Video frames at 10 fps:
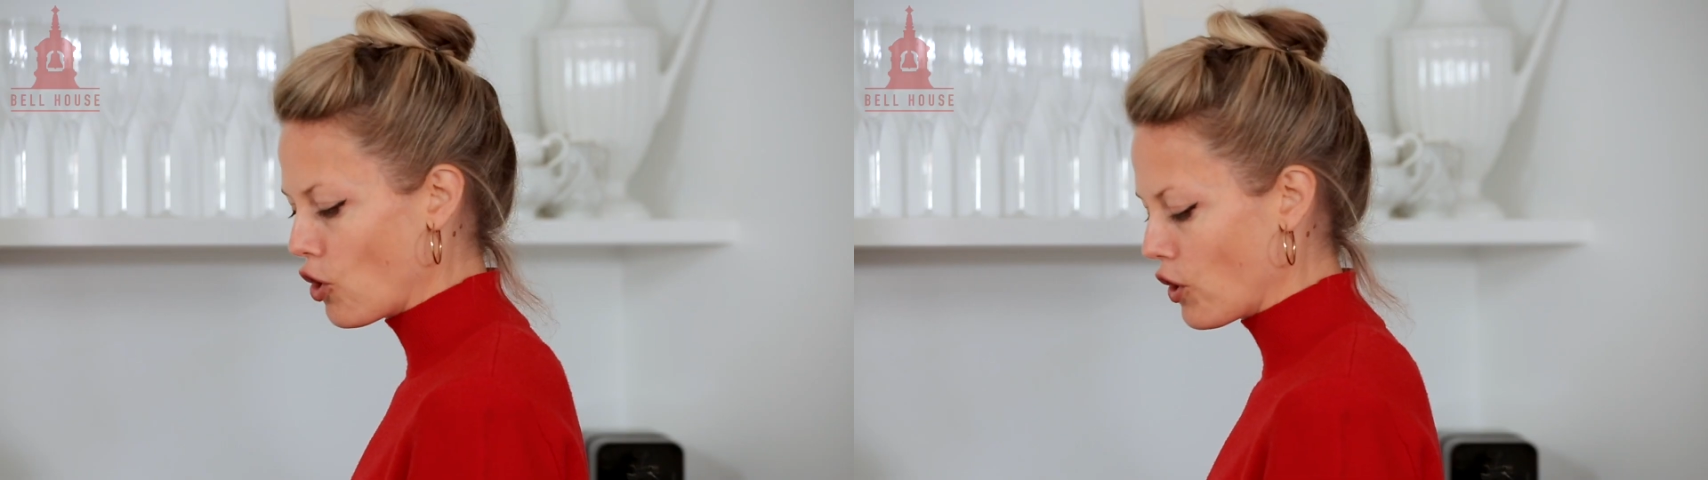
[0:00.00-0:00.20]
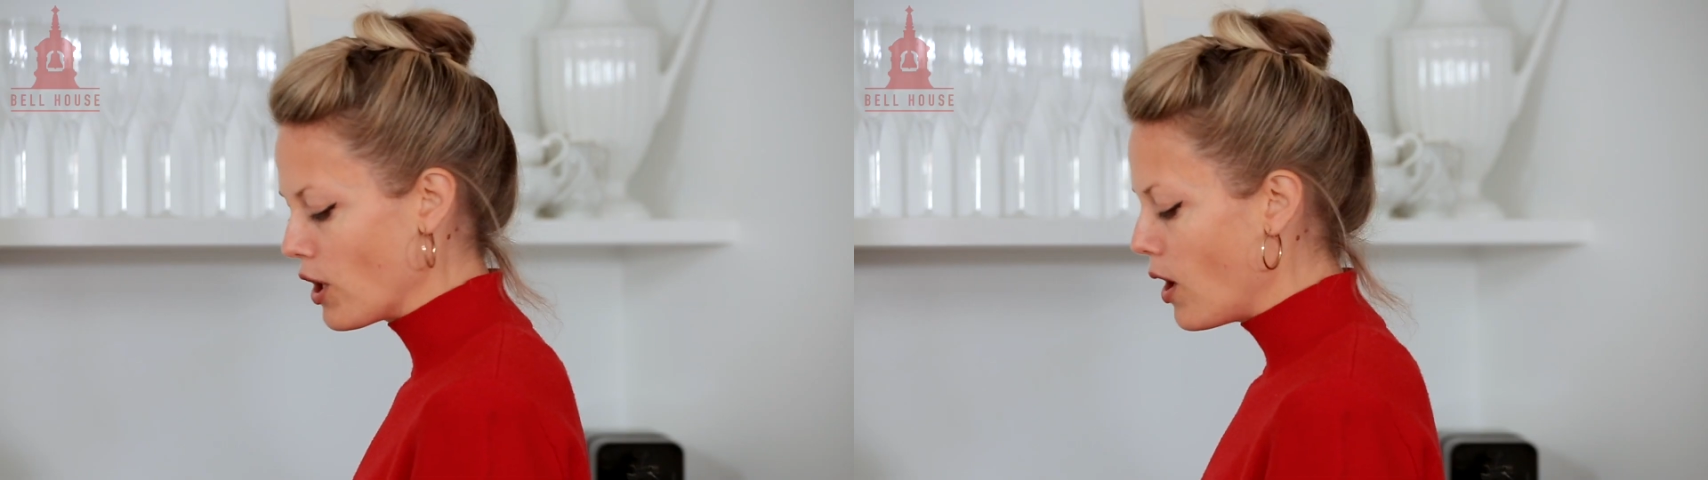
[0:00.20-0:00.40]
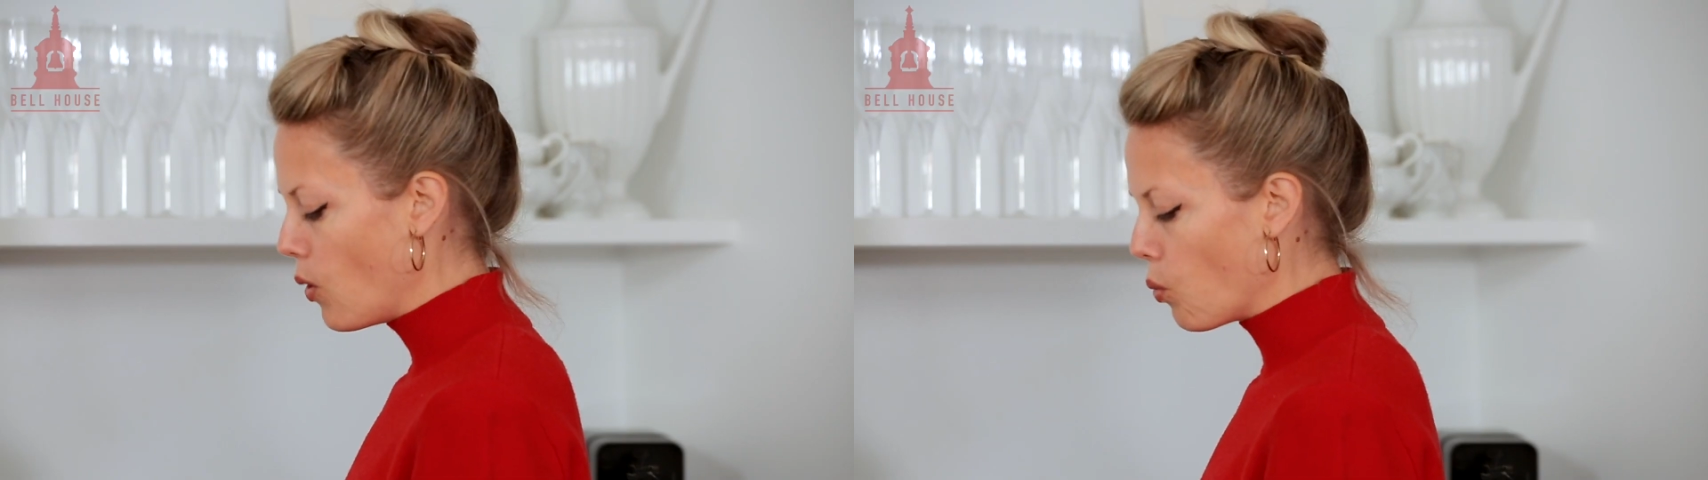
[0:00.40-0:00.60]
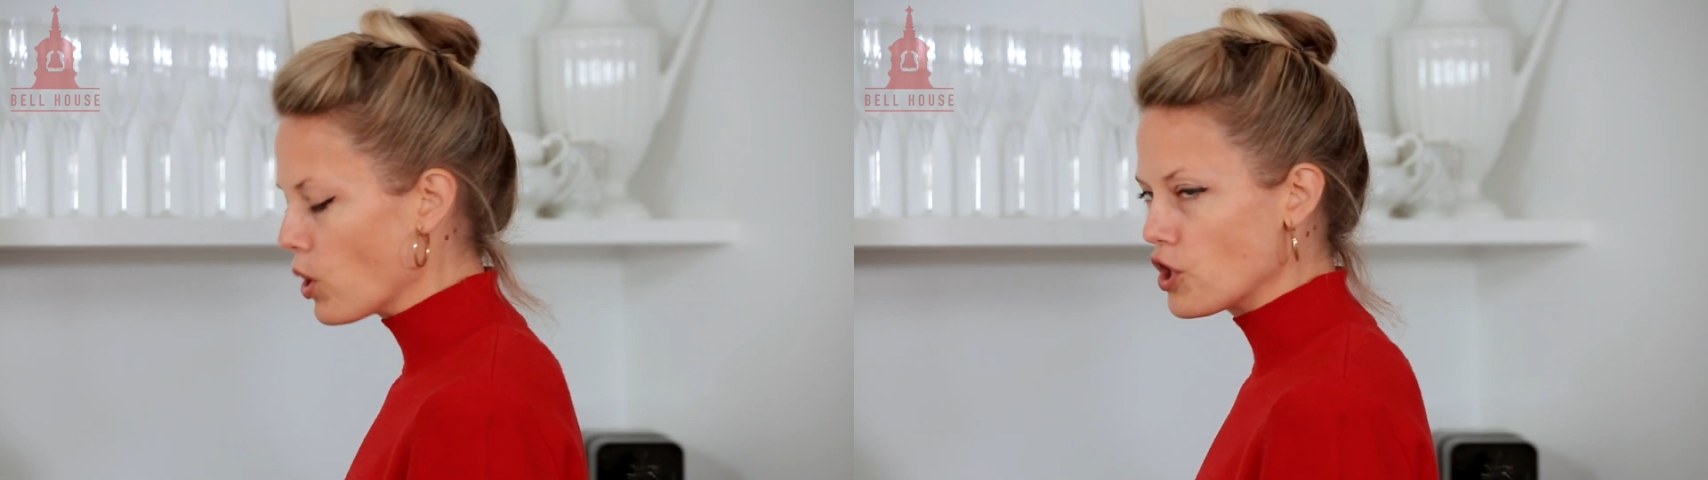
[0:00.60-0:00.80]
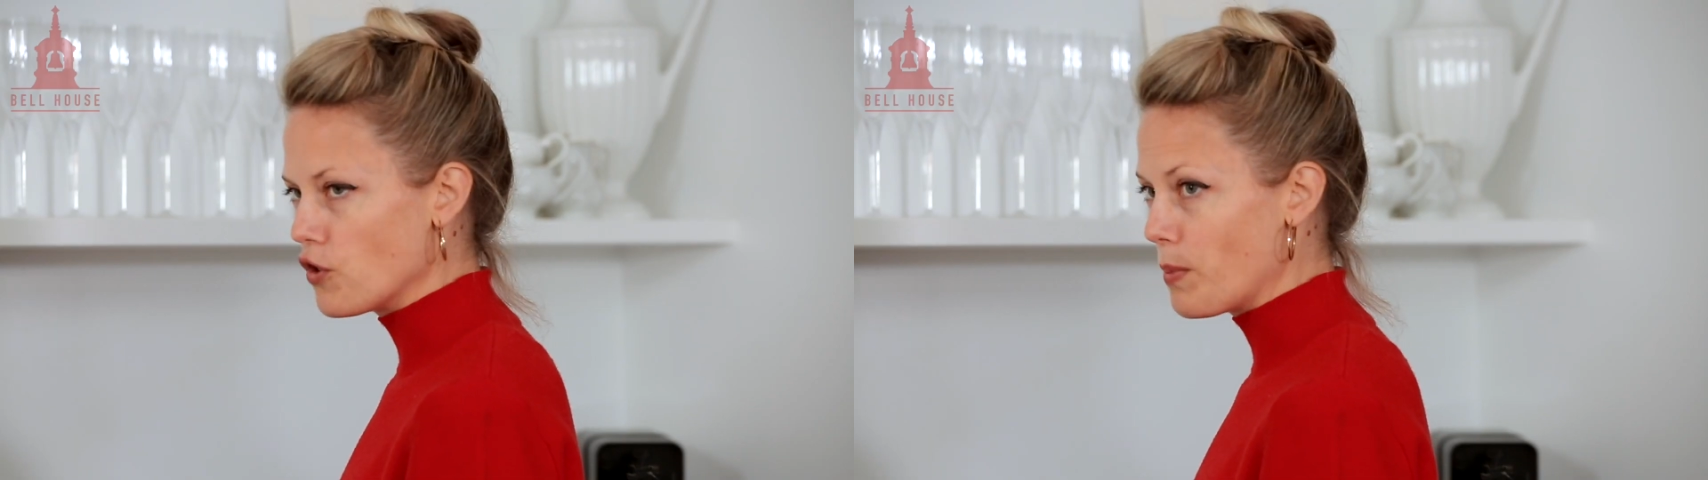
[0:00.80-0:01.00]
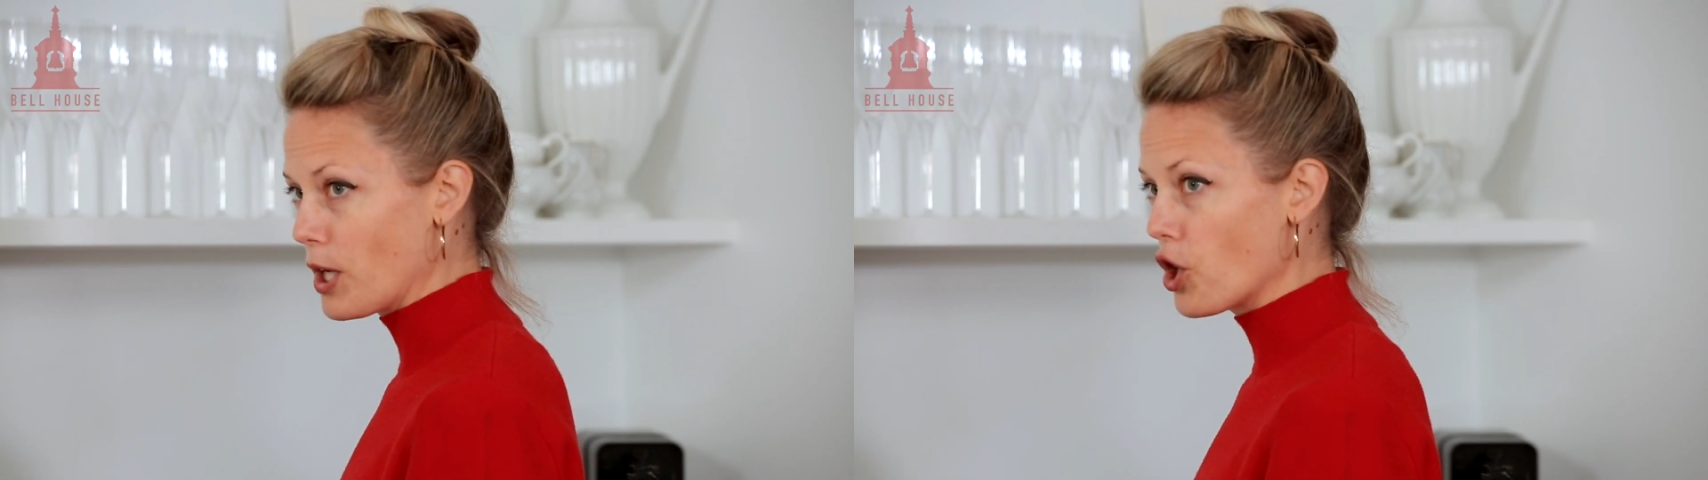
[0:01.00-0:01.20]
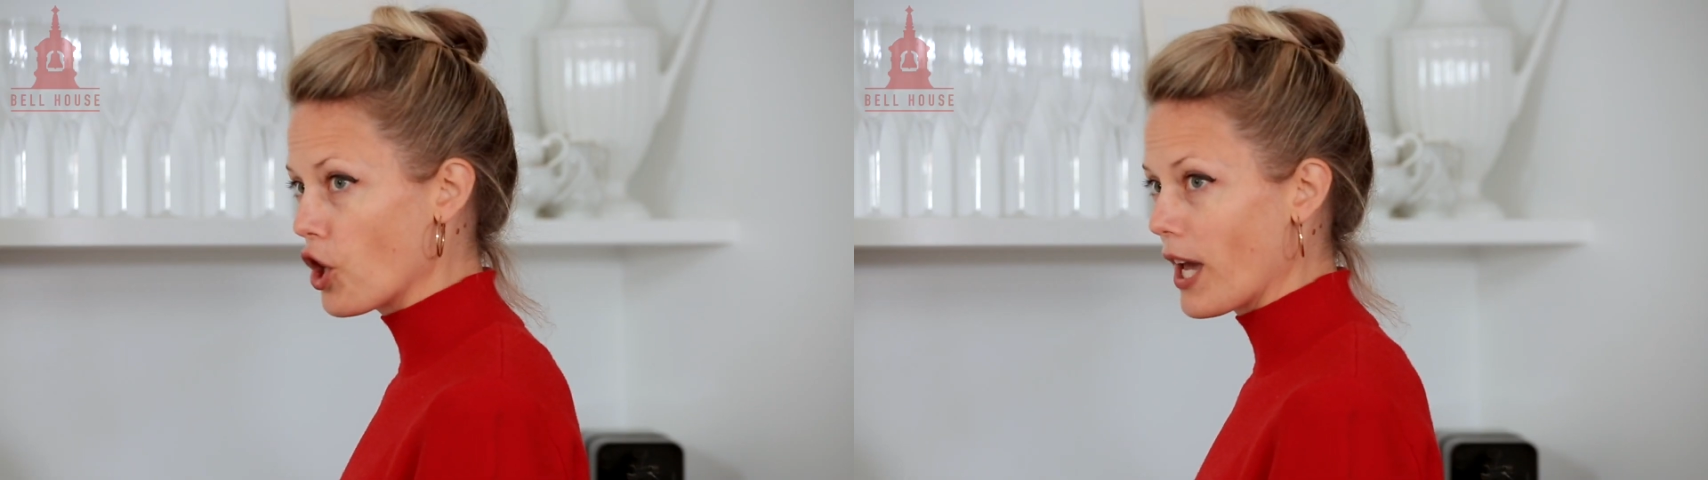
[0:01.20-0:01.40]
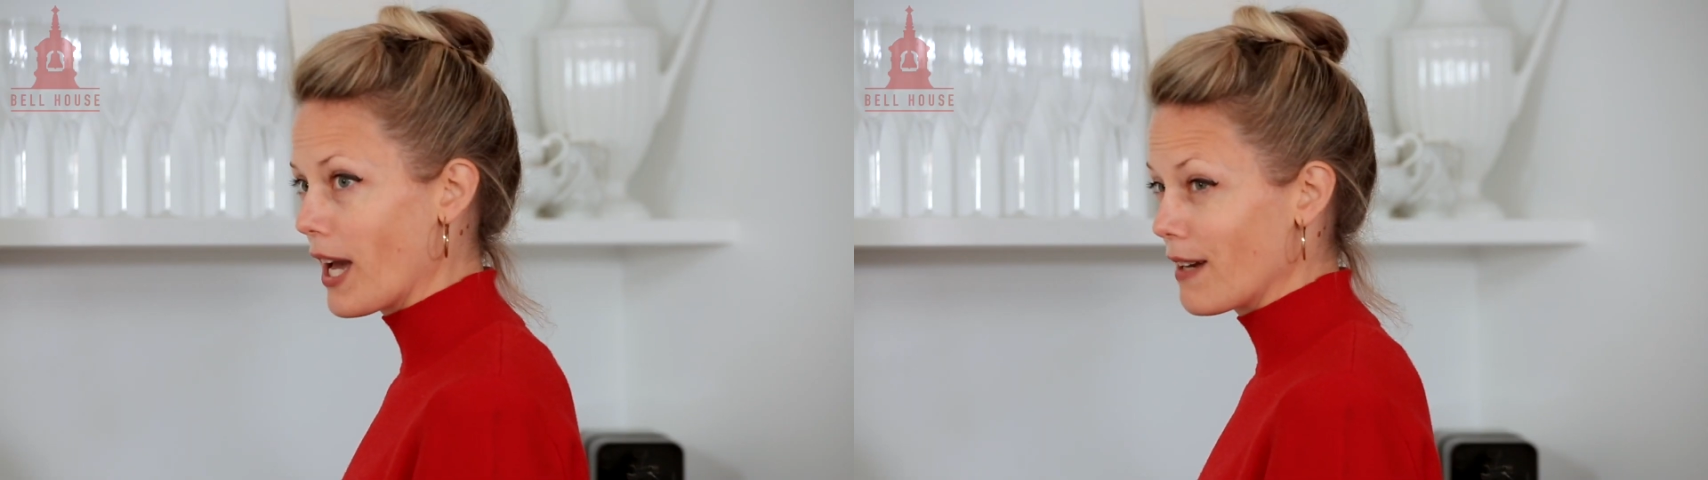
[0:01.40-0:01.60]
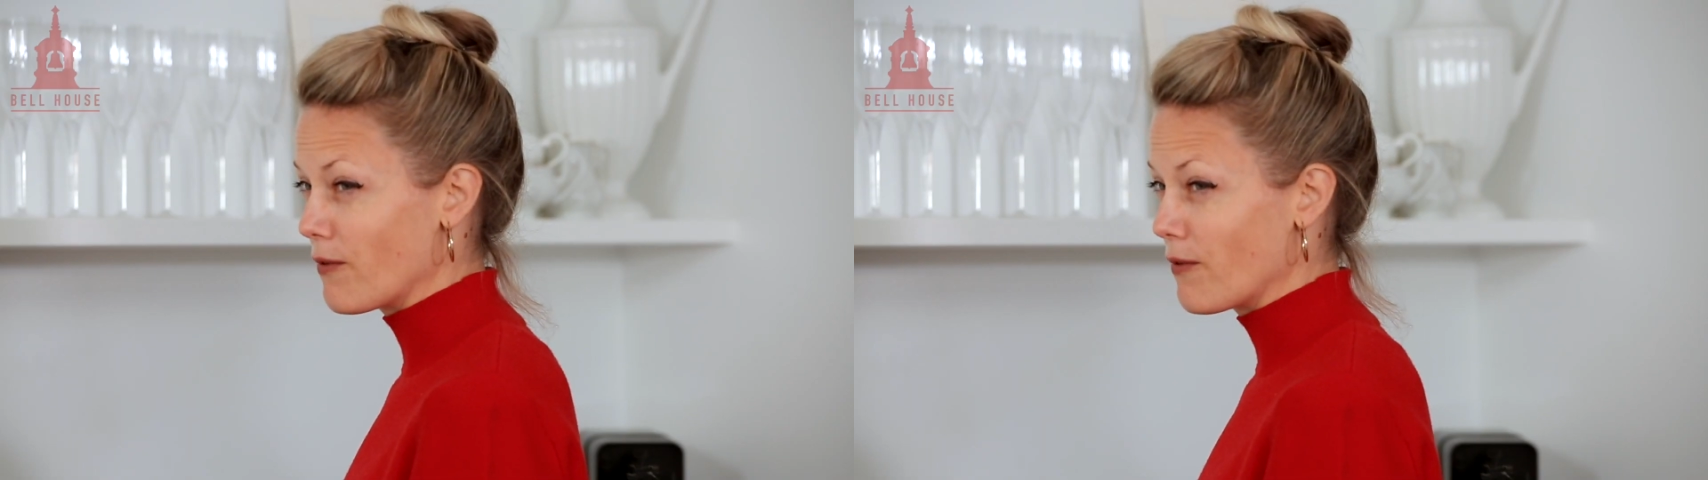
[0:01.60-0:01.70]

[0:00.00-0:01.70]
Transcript: on what you've been cooking